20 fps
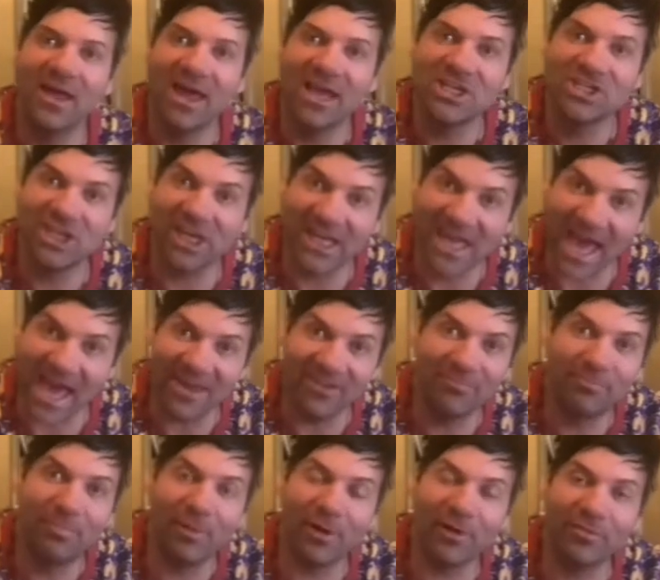she
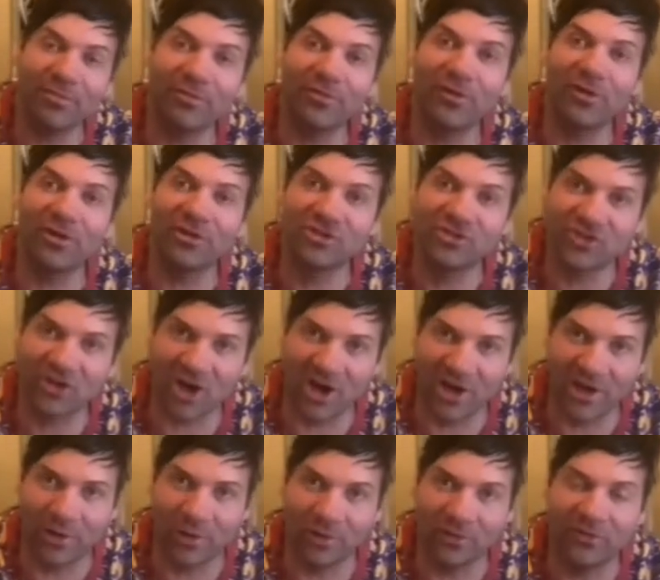gave birth to her
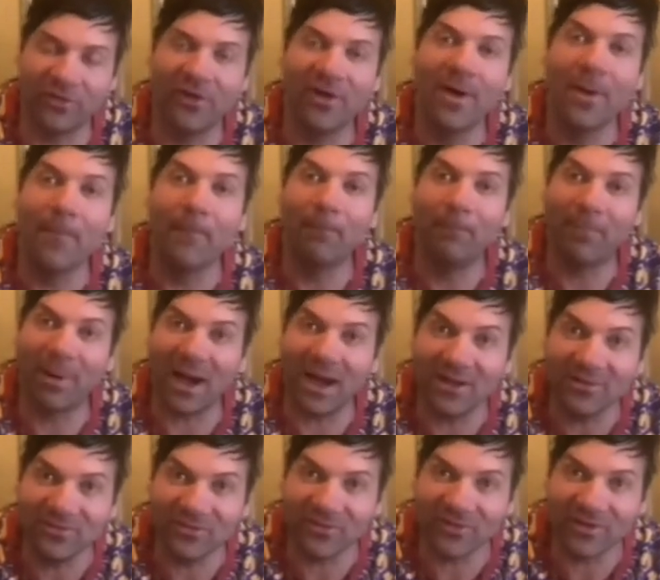child,
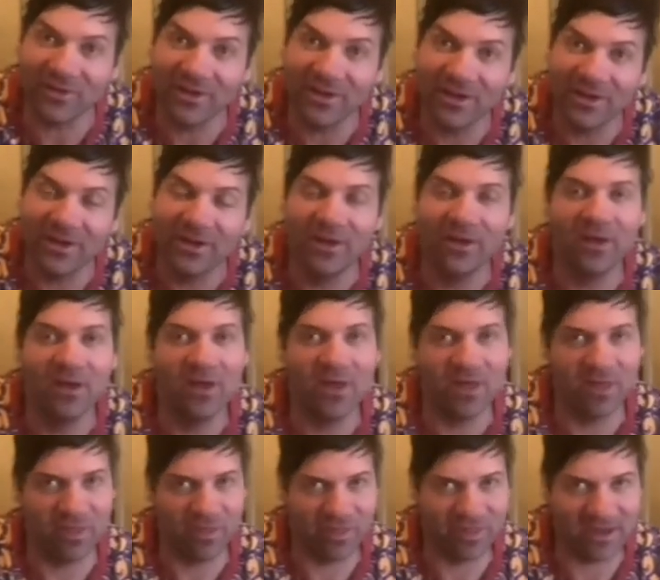but
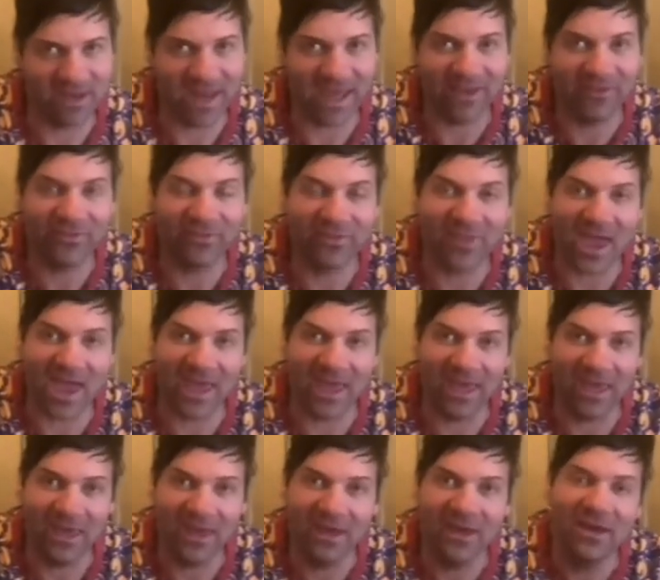the next
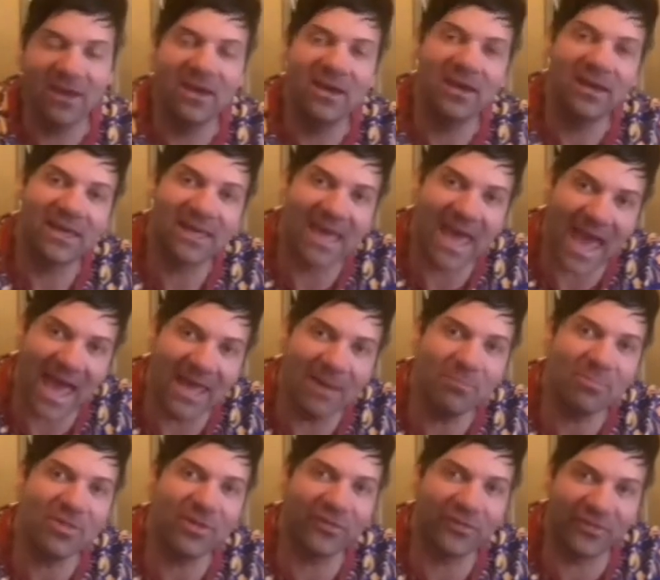day
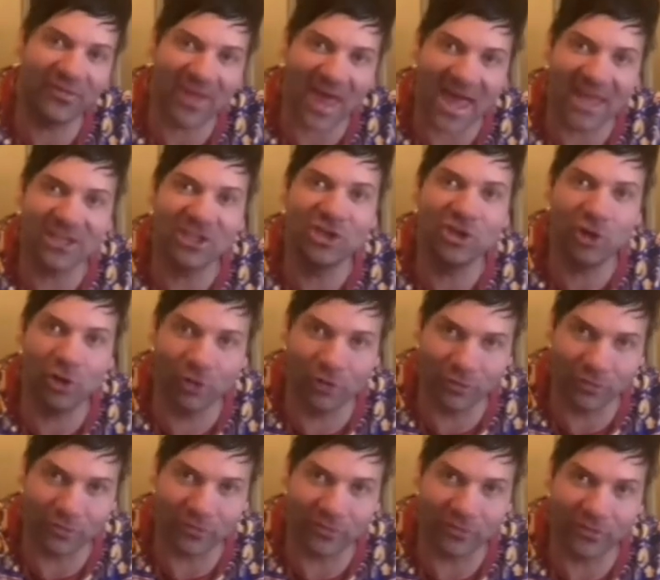came the sad
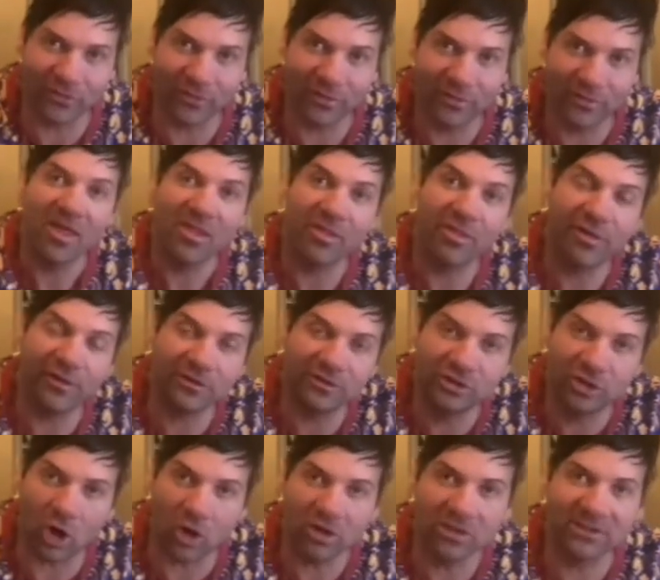news. The
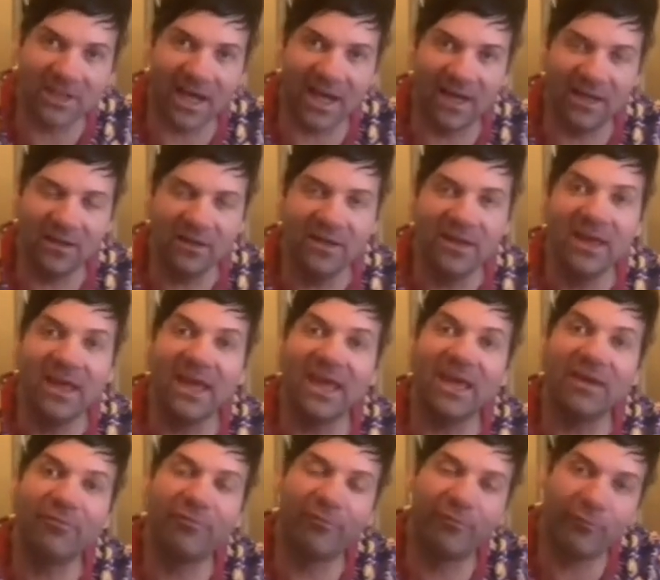doctor
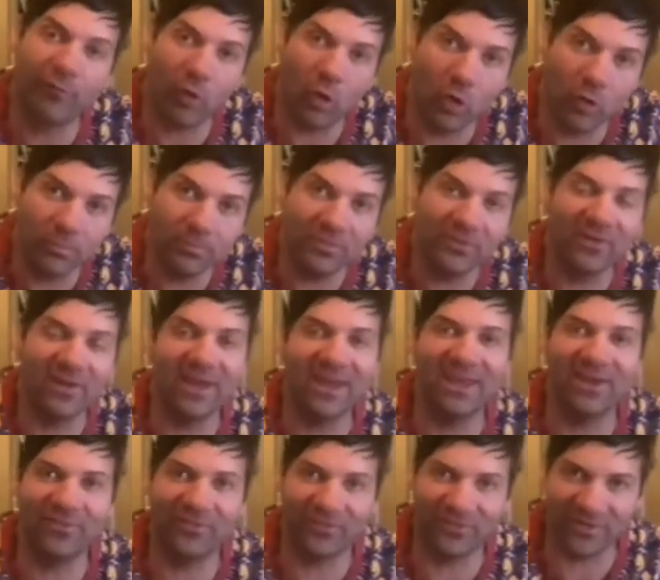informed
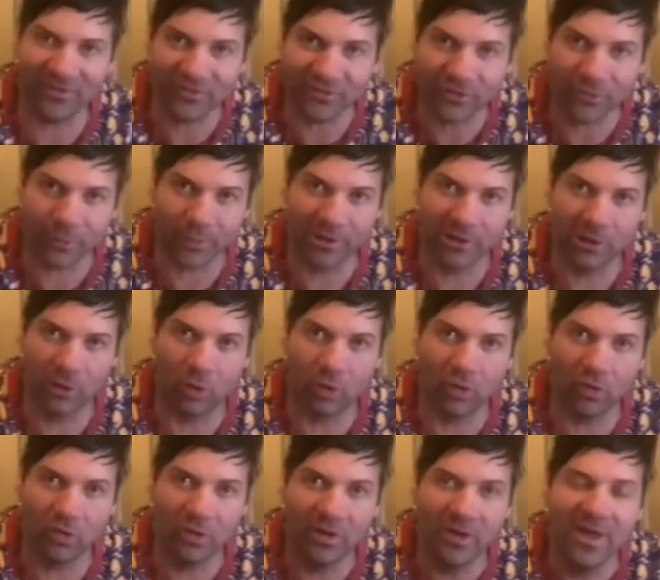his
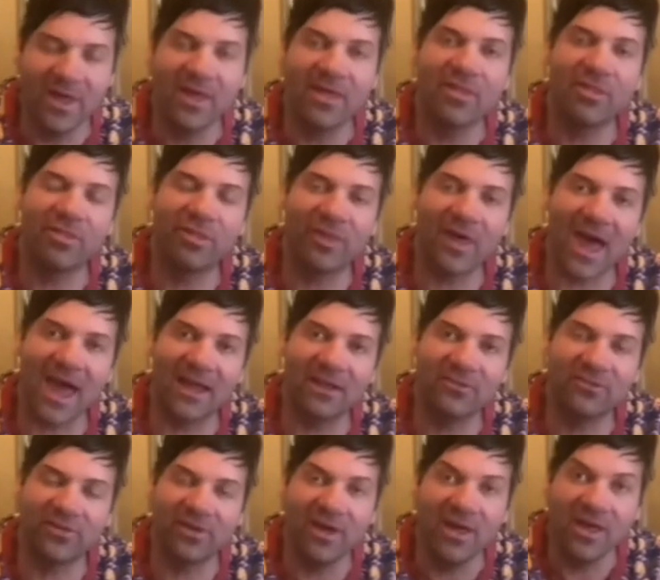sister-in-law
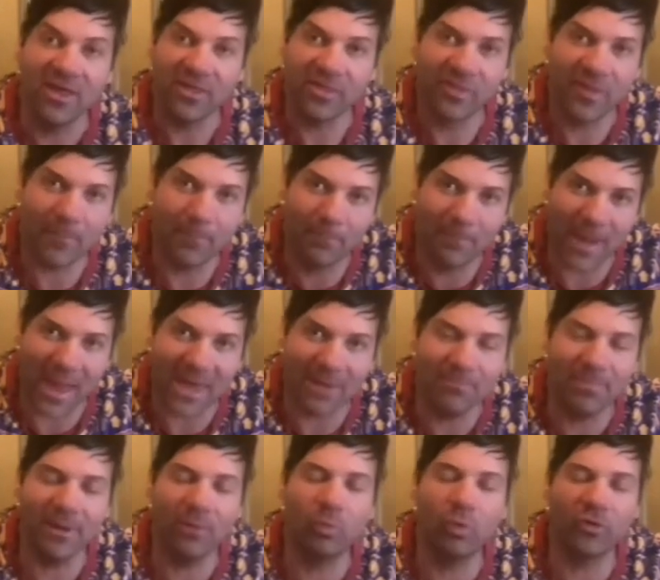that the
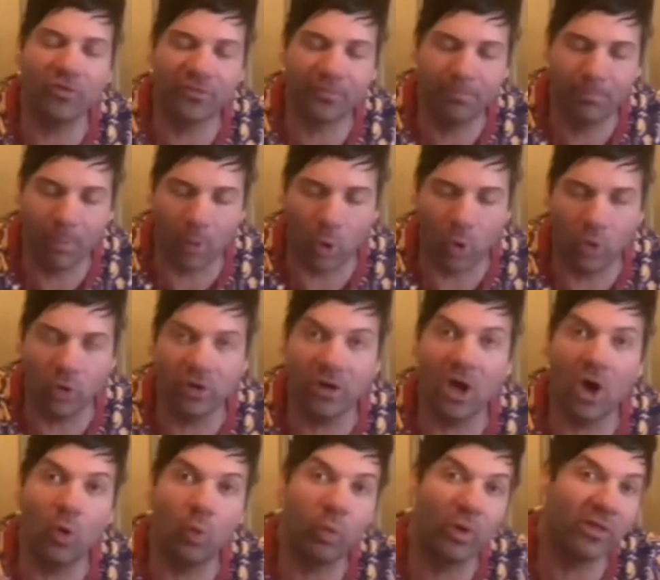baby was
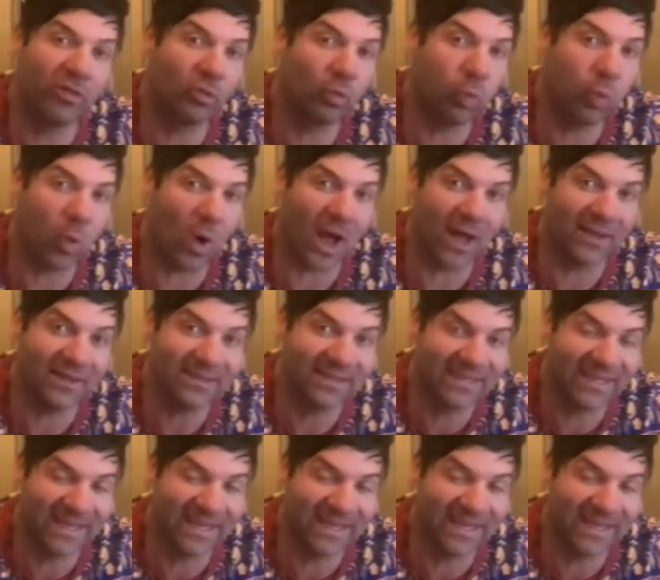born with one